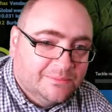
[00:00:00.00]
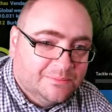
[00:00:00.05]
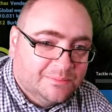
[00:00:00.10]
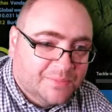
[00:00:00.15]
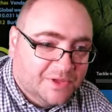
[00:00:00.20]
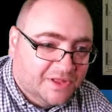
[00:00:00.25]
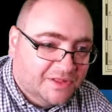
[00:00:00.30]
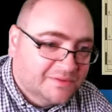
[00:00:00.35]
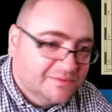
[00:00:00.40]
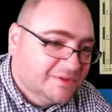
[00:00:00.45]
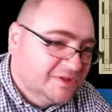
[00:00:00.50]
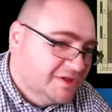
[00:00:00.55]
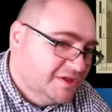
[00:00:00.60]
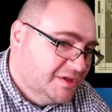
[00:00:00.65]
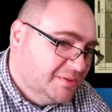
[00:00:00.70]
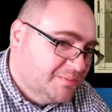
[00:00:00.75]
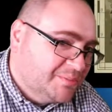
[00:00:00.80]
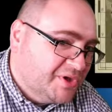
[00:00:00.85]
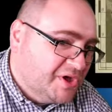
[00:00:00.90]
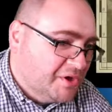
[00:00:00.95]
but
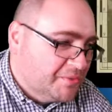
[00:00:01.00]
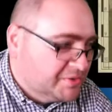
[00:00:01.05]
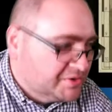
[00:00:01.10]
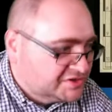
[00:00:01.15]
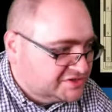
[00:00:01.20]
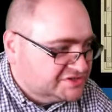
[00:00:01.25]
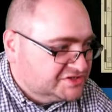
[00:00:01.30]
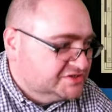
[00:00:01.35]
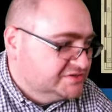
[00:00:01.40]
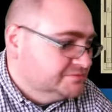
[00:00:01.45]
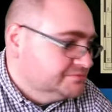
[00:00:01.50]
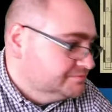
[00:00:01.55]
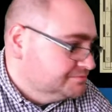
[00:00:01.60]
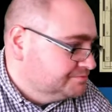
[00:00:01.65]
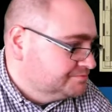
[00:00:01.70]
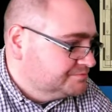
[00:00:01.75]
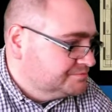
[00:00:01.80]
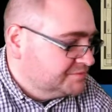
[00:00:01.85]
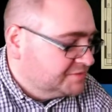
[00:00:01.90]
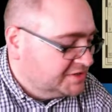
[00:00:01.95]
burbot
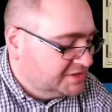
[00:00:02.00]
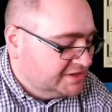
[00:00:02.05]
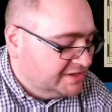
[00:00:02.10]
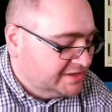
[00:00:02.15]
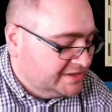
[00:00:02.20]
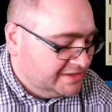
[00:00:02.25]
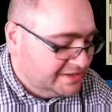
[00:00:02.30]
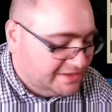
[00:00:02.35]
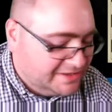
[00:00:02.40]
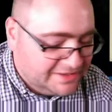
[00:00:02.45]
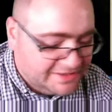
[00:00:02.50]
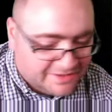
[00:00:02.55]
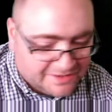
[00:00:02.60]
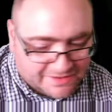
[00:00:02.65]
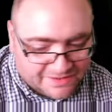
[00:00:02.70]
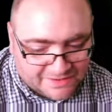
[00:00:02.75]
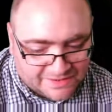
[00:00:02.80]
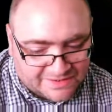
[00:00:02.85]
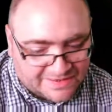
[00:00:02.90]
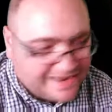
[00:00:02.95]

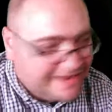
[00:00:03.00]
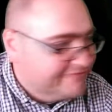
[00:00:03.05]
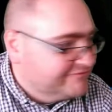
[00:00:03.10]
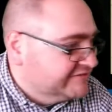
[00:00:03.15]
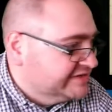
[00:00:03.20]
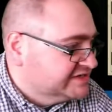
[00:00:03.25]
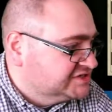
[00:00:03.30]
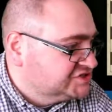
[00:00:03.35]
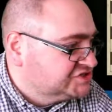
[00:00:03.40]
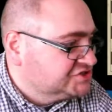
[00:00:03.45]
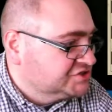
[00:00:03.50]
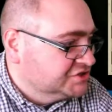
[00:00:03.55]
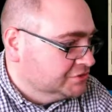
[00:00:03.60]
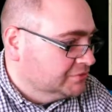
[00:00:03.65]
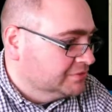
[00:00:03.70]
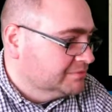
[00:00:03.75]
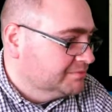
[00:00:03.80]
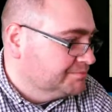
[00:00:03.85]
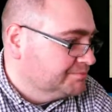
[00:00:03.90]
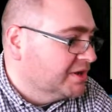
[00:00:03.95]
and catfish
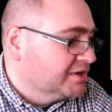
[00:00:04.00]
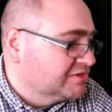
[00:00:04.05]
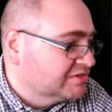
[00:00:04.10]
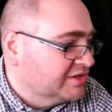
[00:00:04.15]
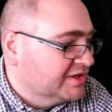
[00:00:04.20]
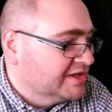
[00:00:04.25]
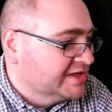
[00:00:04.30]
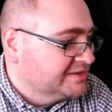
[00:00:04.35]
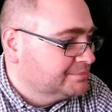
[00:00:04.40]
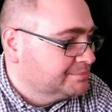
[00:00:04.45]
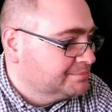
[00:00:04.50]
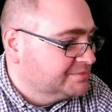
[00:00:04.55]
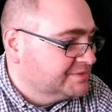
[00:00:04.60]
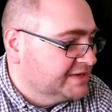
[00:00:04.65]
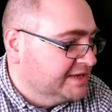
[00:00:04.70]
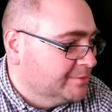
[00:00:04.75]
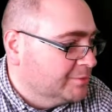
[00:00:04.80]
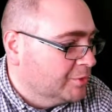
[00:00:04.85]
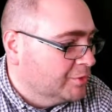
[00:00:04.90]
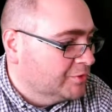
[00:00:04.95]
do both like
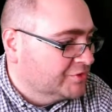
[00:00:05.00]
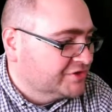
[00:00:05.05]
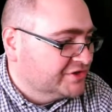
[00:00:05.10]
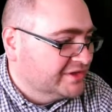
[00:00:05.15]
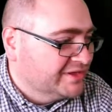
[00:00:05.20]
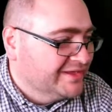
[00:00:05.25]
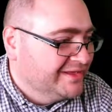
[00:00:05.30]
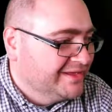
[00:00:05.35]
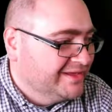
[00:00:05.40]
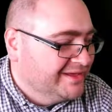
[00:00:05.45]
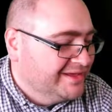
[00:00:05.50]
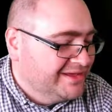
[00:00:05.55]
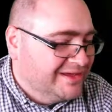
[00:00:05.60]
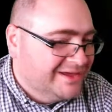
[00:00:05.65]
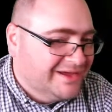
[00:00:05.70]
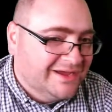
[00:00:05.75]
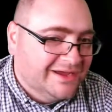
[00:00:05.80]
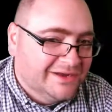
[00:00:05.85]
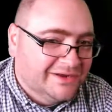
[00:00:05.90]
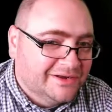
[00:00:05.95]
deep water
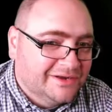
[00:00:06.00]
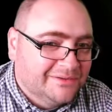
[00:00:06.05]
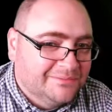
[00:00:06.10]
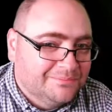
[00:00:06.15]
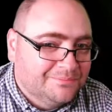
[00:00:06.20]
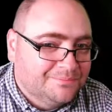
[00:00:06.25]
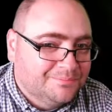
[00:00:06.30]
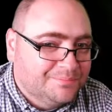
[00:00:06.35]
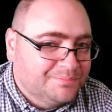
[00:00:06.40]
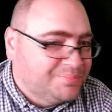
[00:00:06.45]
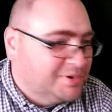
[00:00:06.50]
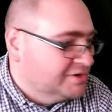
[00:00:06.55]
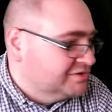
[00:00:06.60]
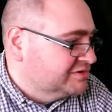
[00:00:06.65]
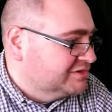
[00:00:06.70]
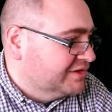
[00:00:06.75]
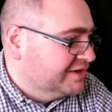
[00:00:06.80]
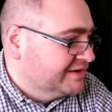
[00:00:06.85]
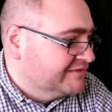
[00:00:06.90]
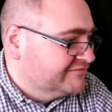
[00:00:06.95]
and
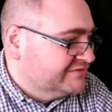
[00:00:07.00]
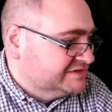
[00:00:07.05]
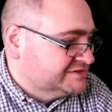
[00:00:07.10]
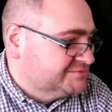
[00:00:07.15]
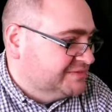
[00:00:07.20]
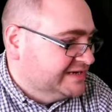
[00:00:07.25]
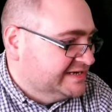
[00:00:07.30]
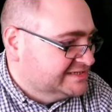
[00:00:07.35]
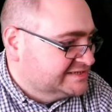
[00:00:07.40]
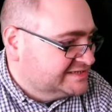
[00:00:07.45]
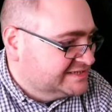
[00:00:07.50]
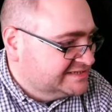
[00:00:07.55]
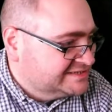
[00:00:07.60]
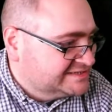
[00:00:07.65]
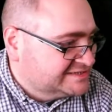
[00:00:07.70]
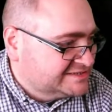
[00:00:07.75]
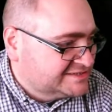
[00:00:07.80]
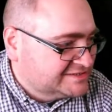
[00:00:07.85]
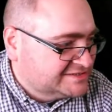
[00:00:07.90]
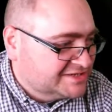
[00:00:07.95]
both like fish
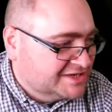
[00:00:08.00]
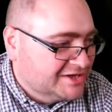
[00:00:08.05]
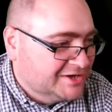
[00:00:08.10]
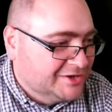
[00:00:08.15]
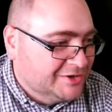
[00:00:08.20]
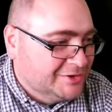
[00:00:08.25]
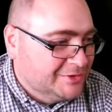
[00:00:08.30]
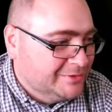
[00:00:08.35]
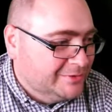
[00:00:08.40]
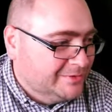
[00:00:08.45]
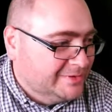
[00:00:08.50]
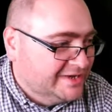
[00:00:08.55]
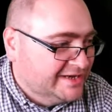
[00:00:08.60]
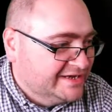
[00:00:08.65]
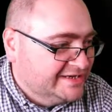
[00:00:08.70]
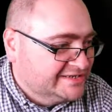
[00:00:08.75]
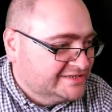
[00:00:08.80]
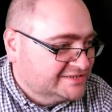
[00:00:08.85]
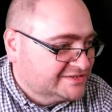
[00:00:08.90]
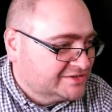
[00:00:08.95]
pieces, so
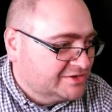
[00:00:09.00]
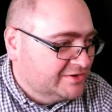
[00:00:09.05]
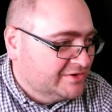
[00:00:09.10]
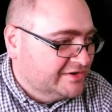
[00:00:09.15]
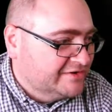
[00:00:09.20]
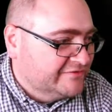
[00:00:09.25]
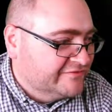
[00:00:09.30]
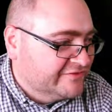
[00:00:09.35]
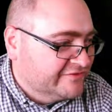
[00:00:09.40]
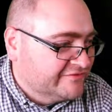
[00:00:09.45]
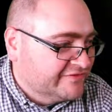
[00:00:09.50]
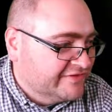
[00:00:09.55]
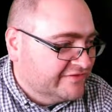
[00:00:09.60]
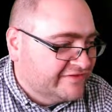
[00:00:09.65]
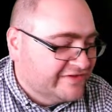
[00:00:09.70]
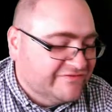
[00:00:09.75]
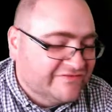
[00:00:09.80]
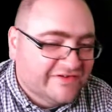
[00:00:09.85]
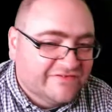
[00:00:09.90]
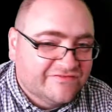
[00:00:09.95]
it's kind of a
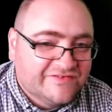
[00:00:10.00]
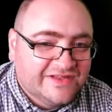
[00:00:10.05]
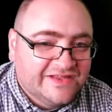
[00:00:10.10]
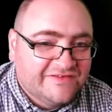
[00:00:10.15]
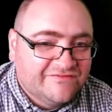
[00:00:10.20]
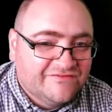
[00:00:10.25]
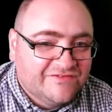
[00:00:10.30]
50-50 if you